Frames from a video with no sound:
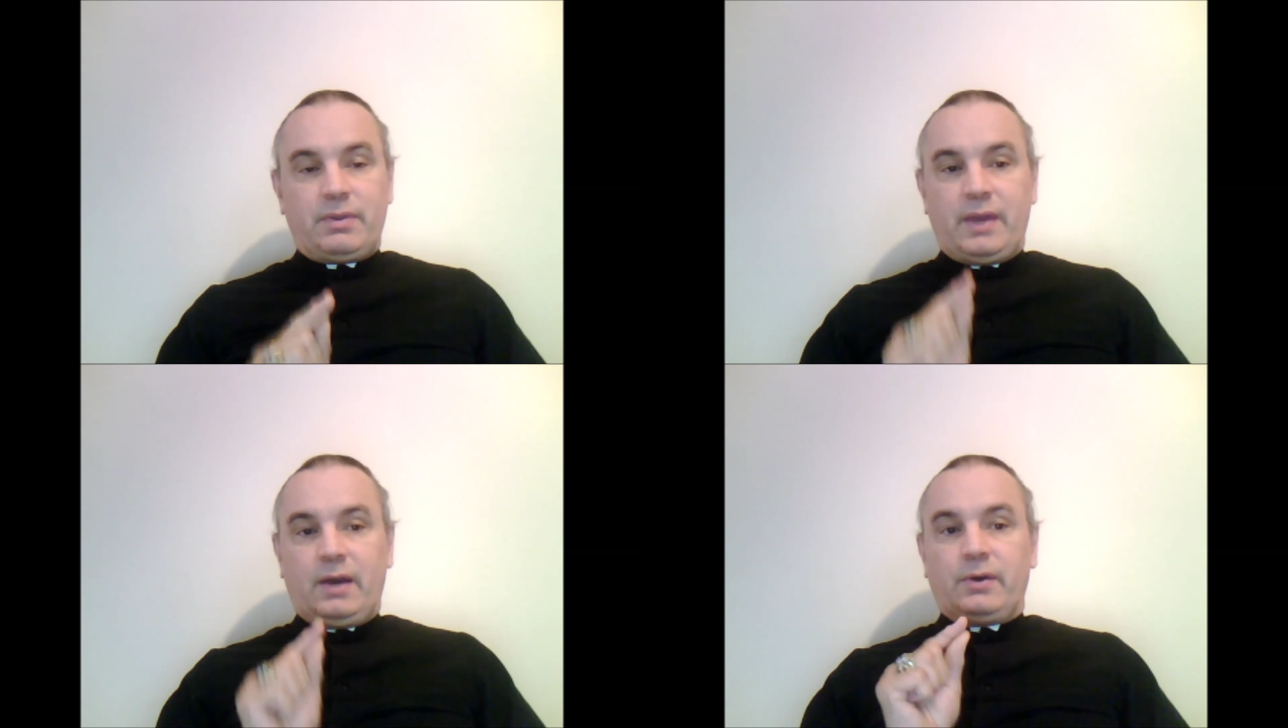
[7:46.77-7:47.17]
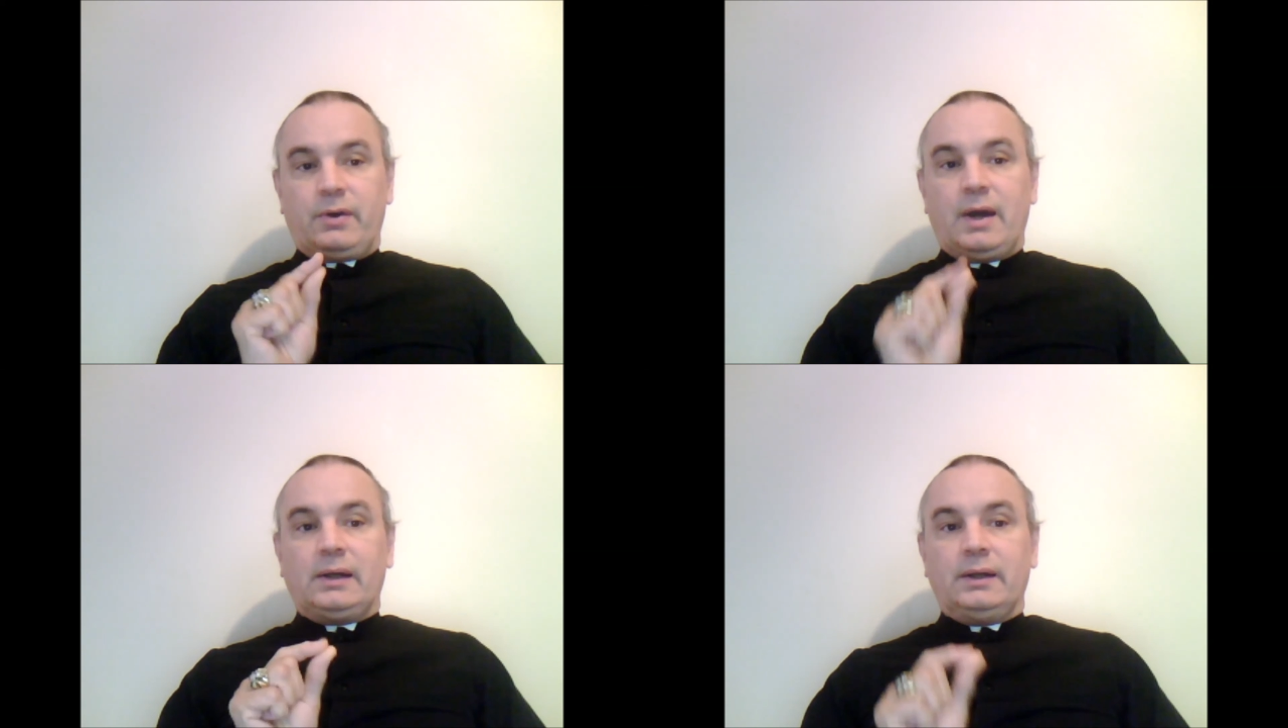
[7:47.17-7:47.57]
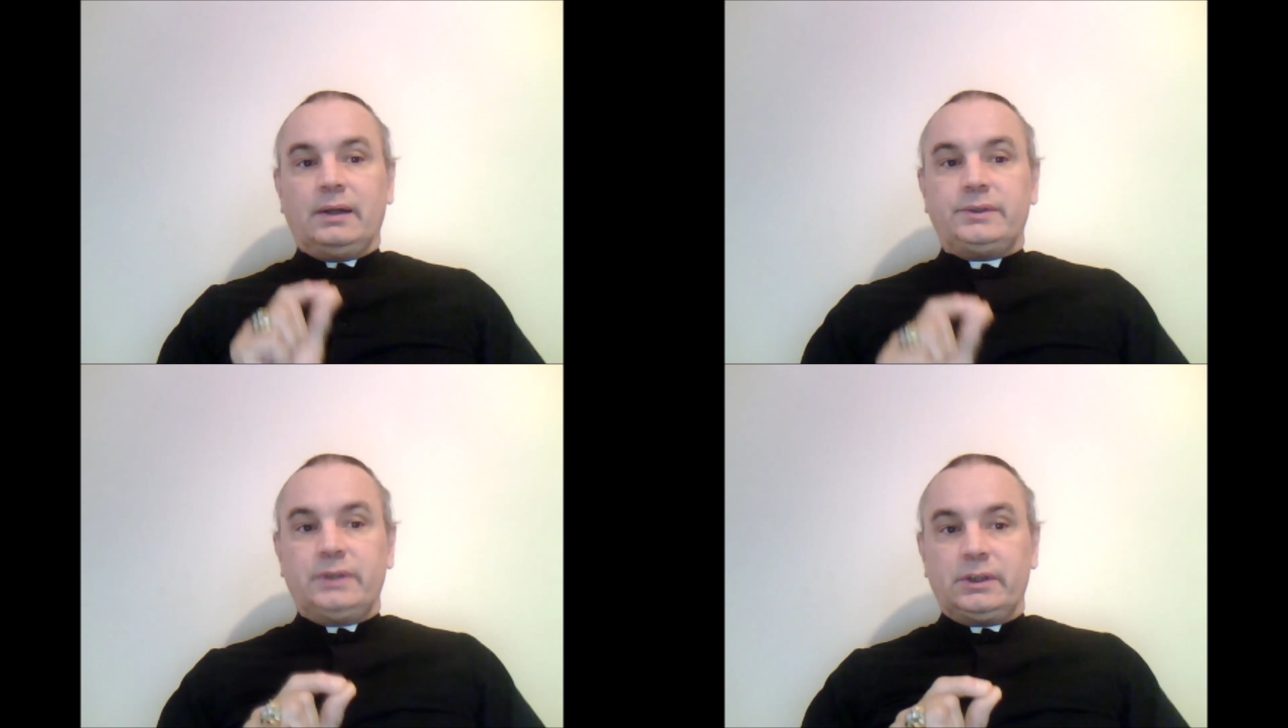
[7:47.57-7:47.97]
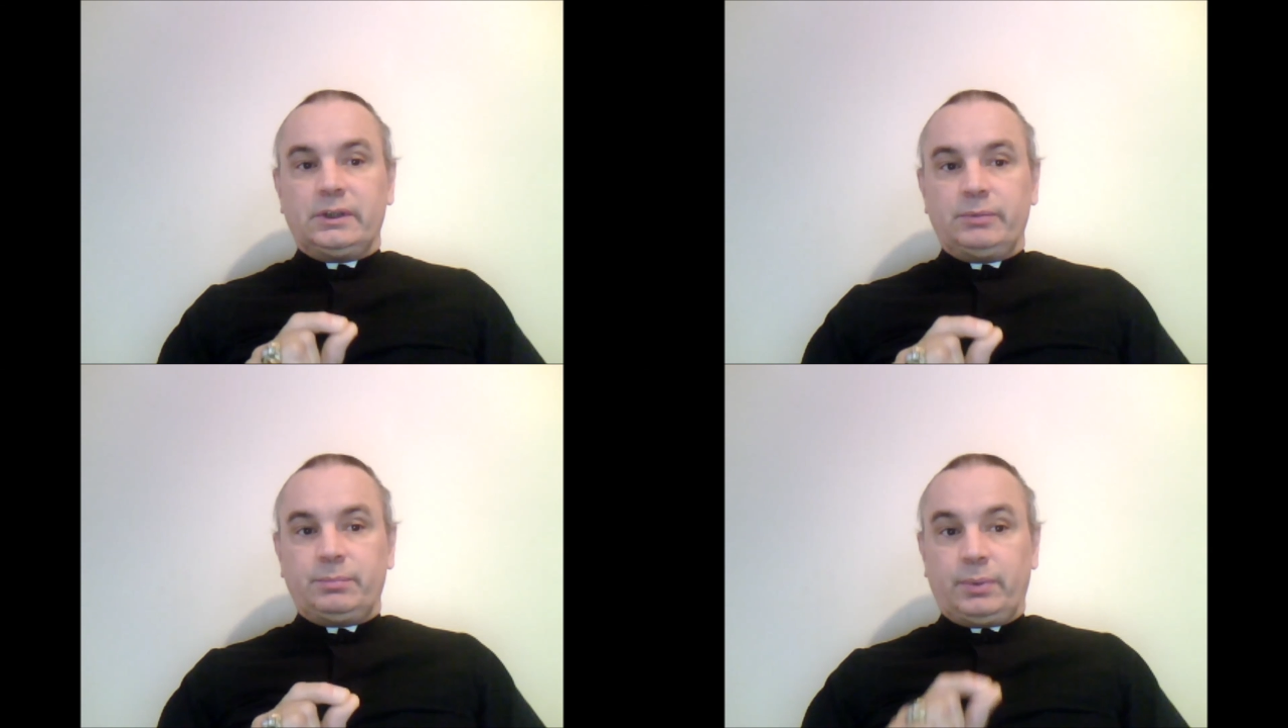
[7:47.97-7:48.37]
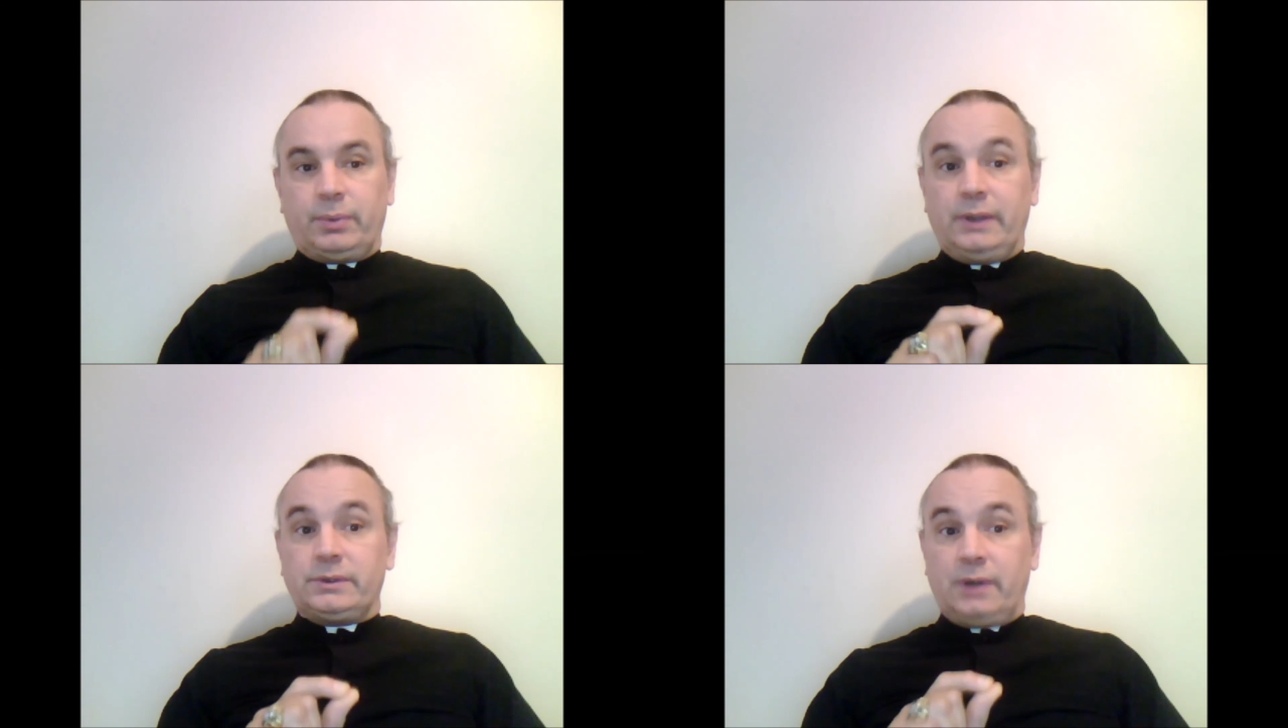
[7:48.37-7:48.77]
they are not legitimate
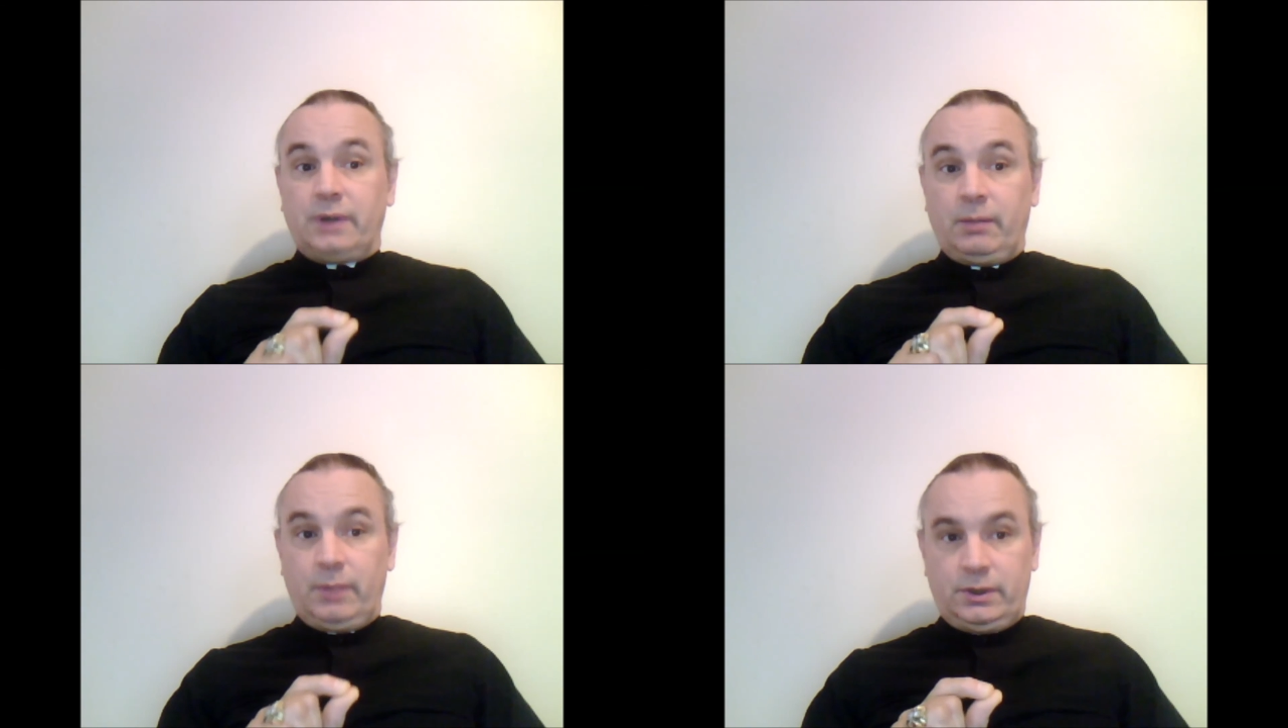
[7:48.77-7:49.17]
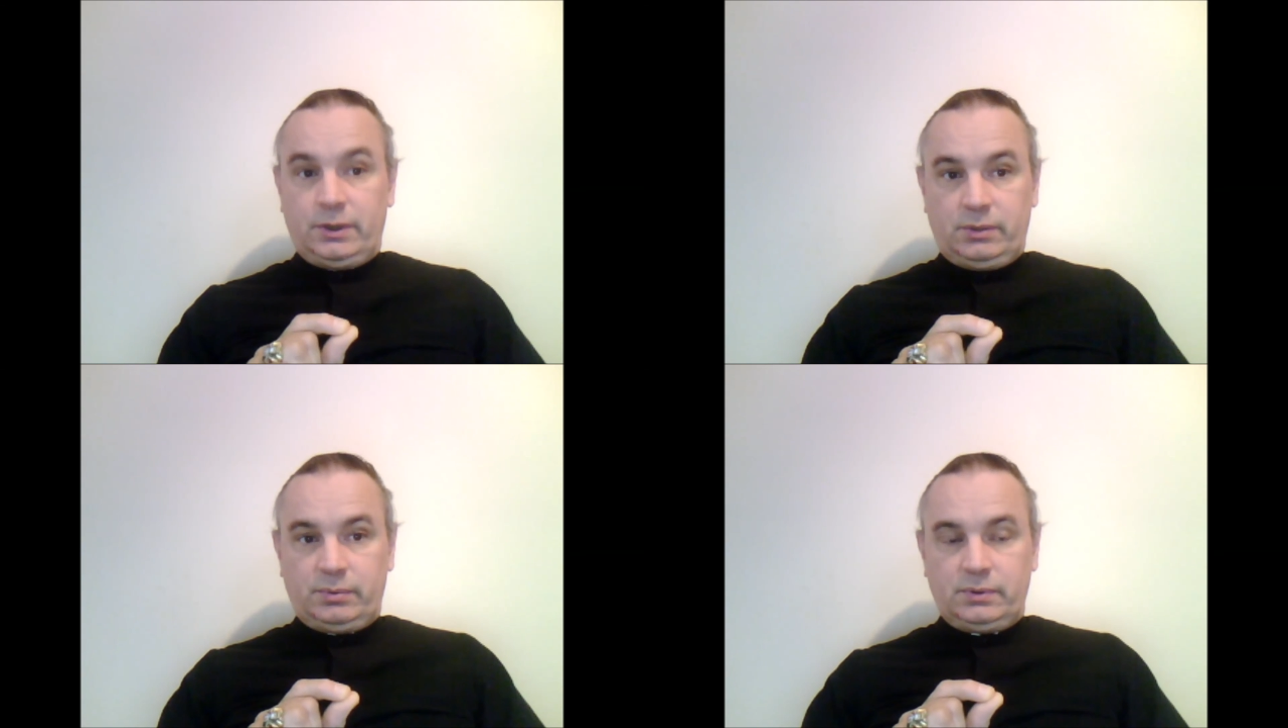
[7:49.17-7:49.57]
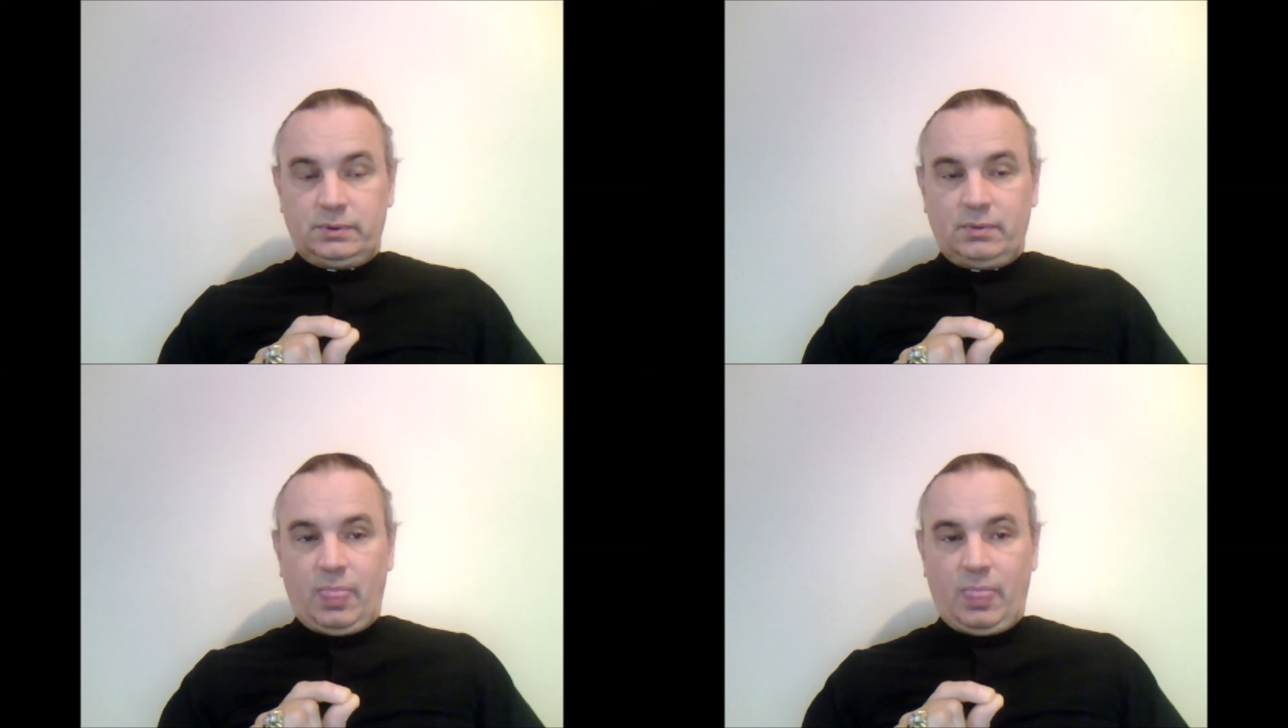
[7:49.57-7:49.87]
priests and bishops.